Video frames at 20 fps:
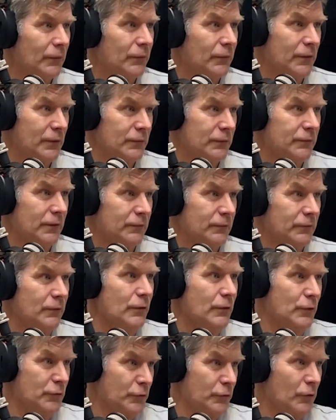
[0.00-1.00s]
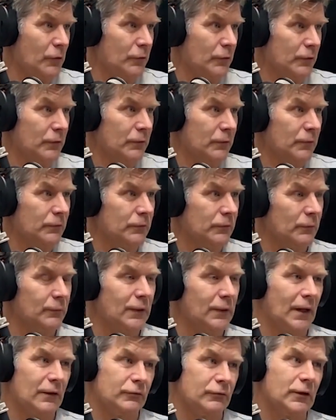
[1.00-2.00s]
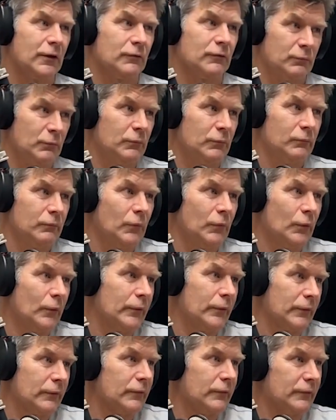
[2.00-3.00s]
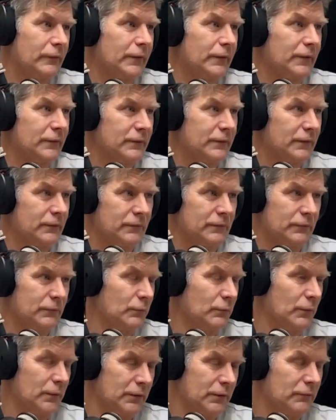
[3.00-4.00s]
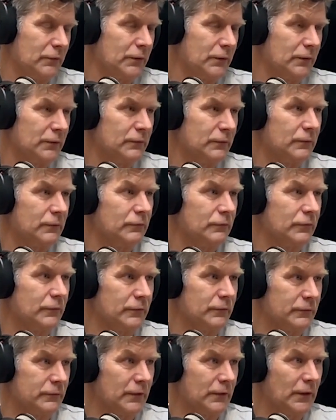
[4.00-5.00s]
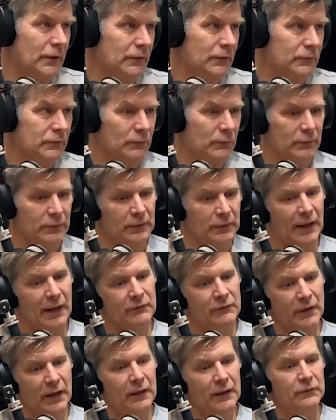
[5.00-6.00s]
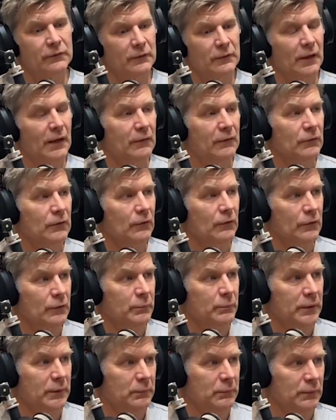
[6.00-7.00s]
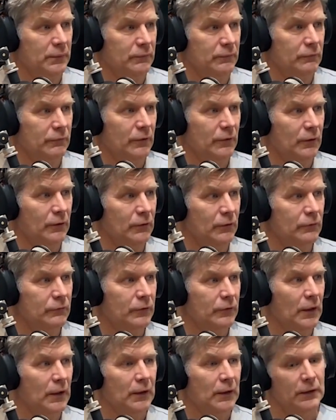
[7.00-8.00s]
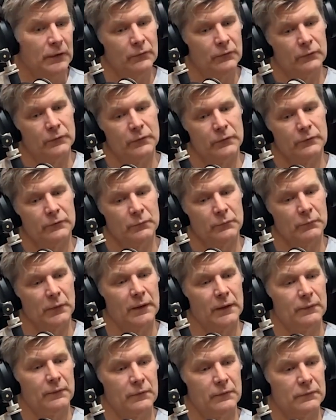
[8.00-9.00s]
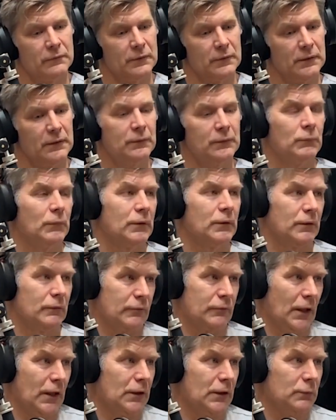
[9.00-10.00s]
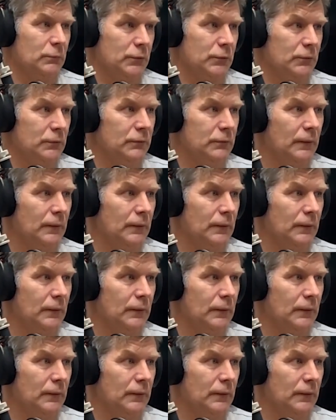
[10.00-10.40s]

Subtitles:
the assessor the dog. So we have to have more than 3 assessors or whatever it is for Australia. So we have had to have a lot of people involved in order to make the scheme available.